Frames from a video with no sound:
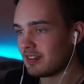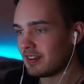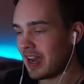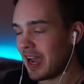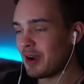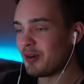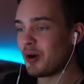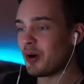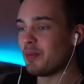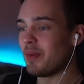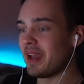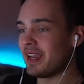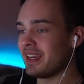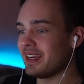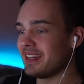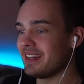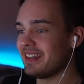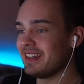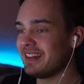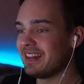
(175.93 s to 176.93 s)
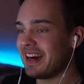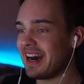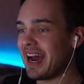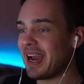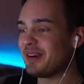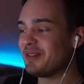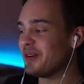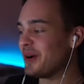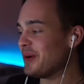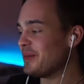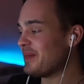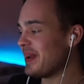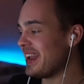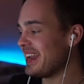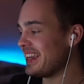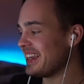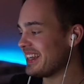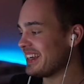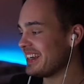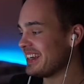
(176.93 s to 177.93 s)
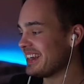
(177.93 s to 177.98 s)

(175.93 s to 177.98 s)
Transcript: I won't make it. I won't make it.